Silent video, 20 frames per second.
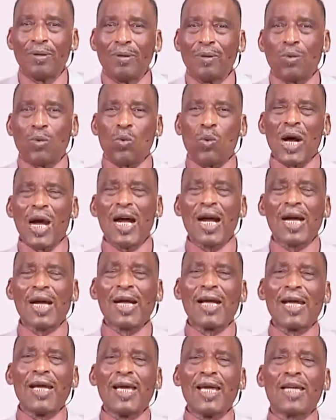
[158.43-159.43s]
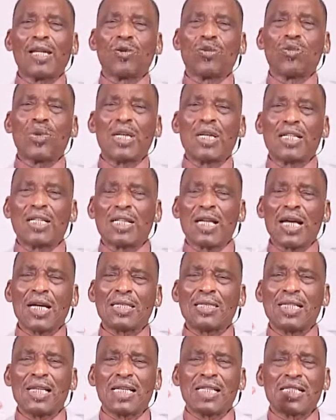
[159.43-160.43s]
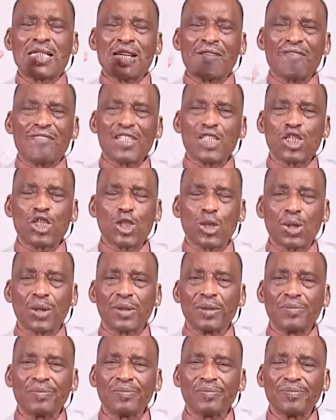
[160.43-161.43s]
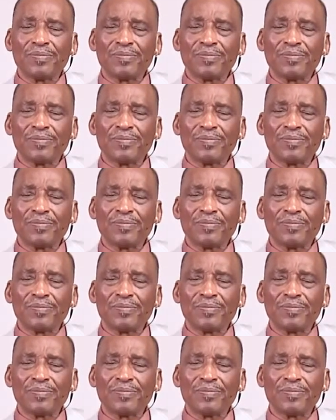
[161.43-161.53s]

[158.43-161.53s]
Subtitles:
where it will take the intervention